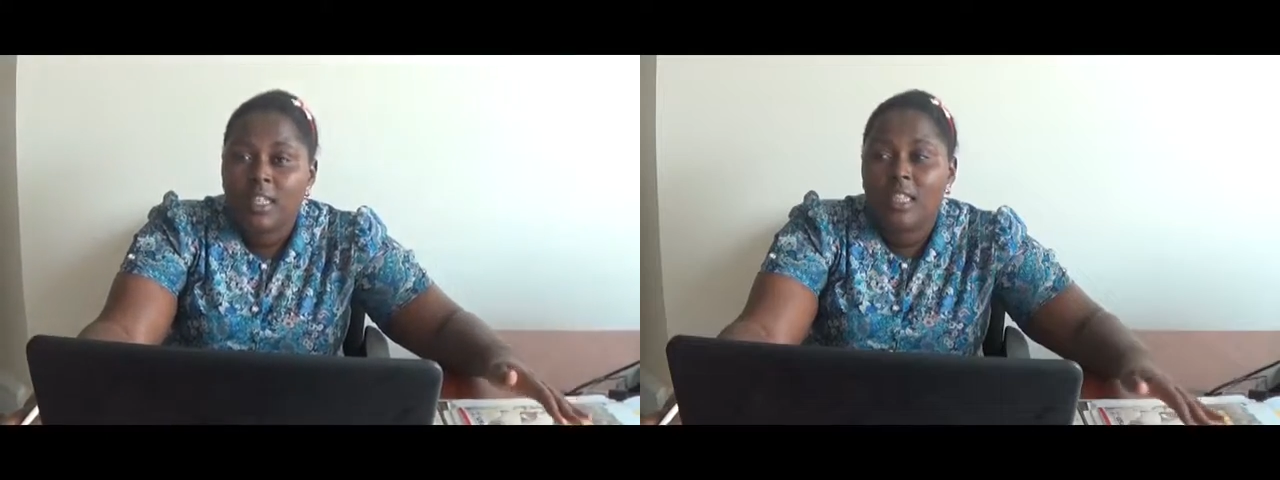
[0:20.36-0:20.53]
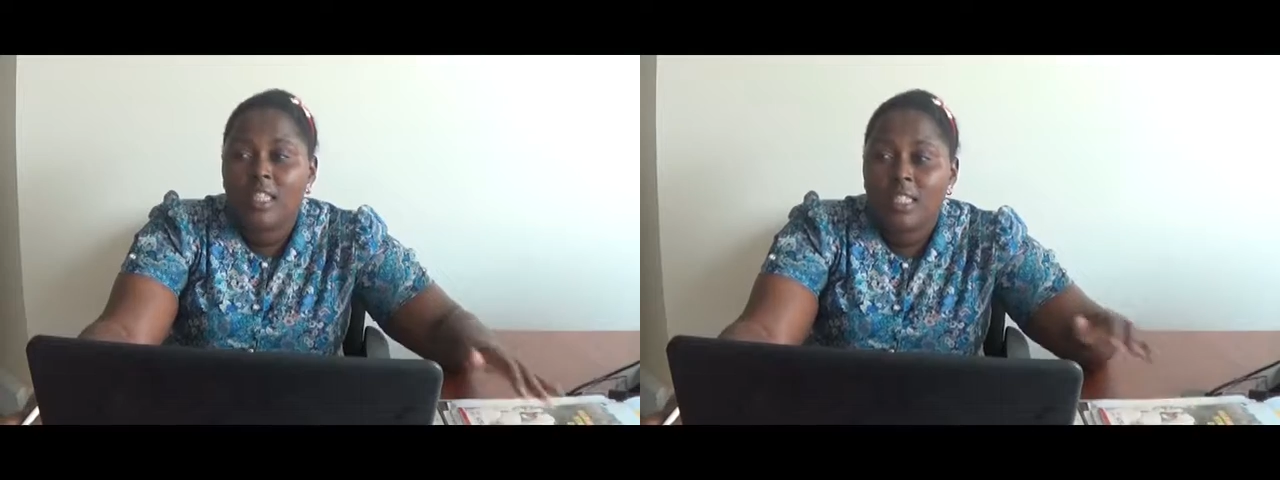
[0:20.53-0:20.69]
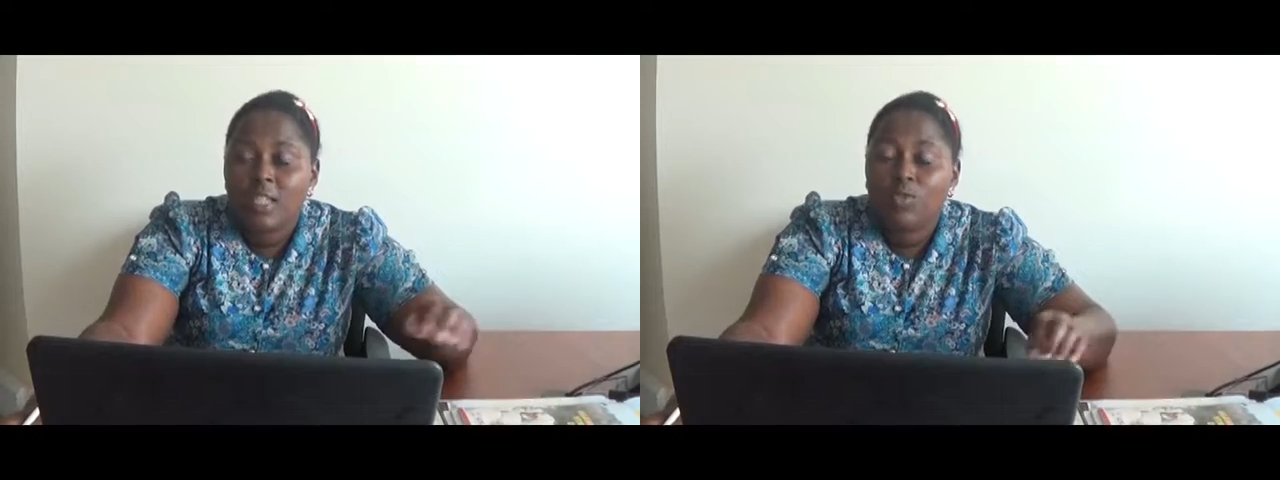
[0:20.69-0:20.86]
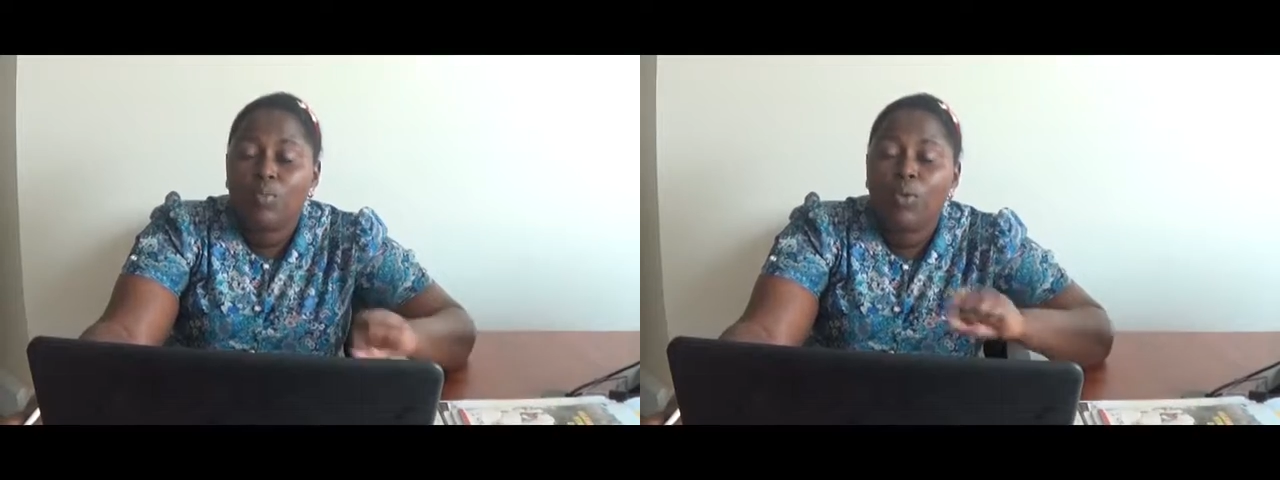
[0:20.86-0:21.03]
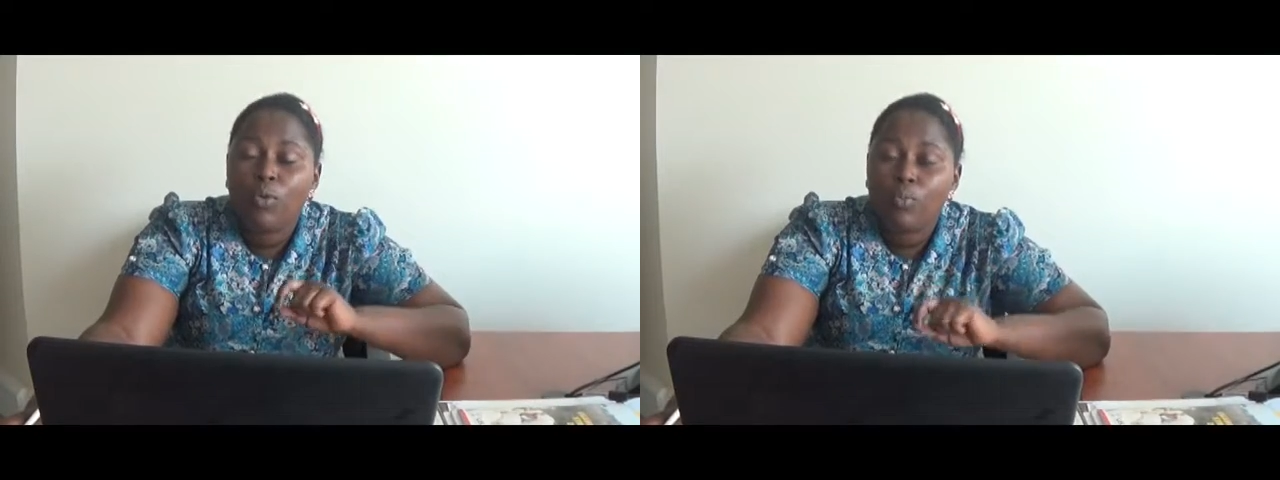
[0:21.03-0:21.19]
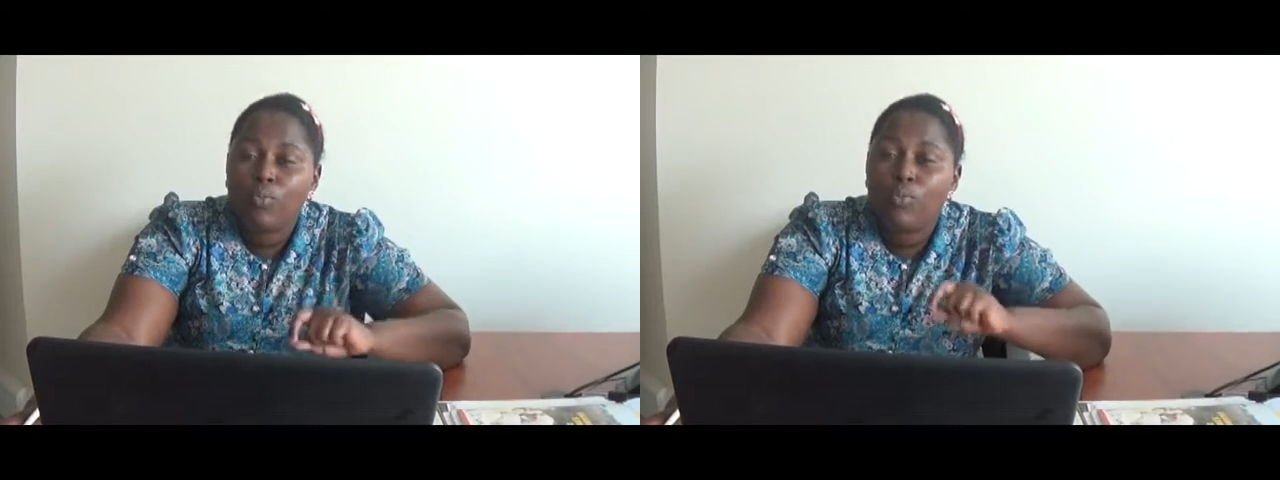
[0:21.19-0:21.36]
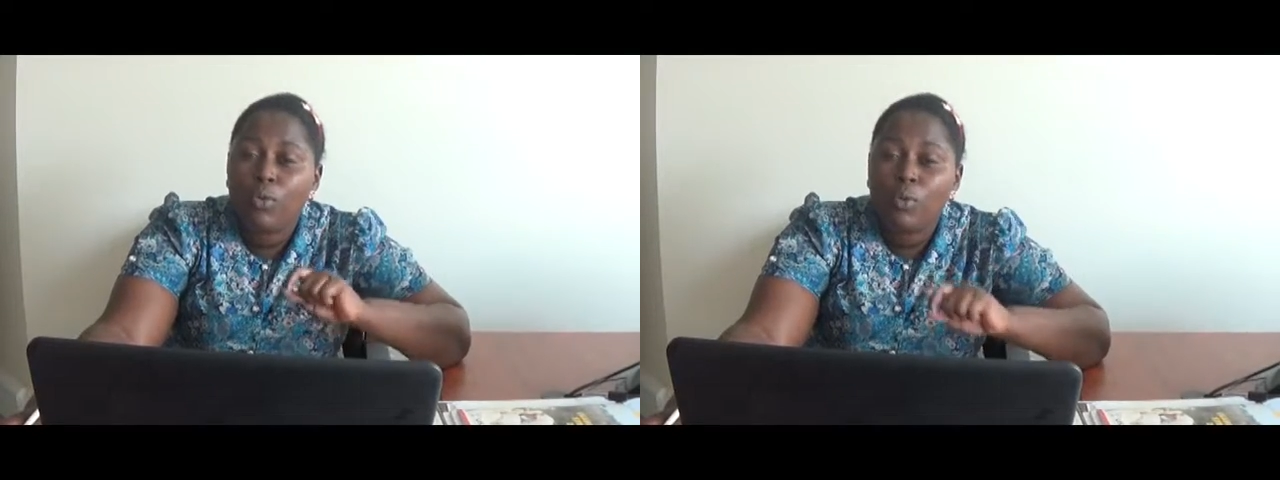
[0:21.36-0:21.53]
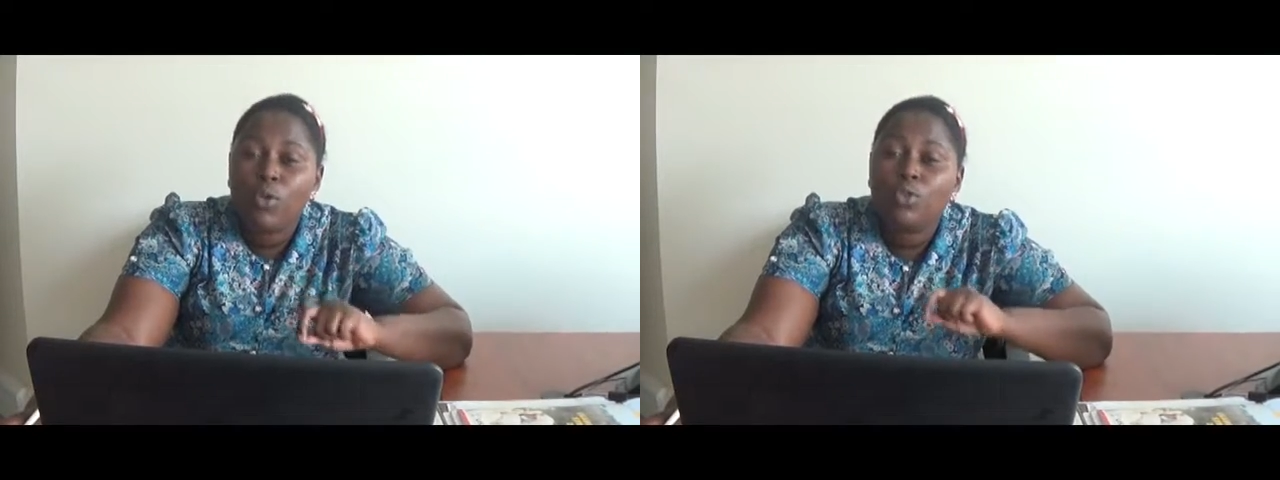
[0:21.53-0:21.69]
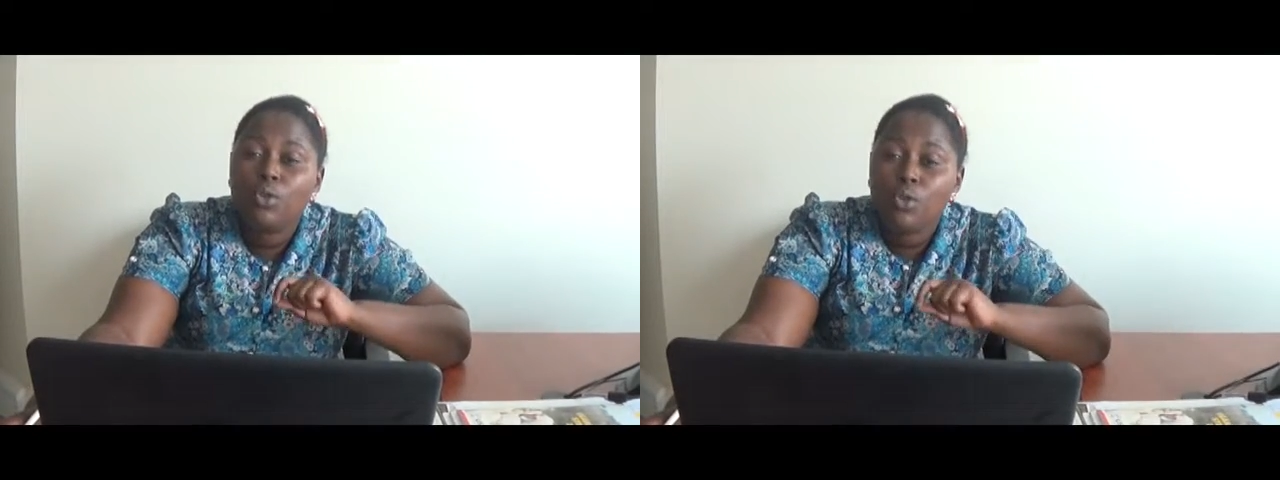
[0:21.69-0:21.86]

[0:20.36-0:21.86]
These are to promote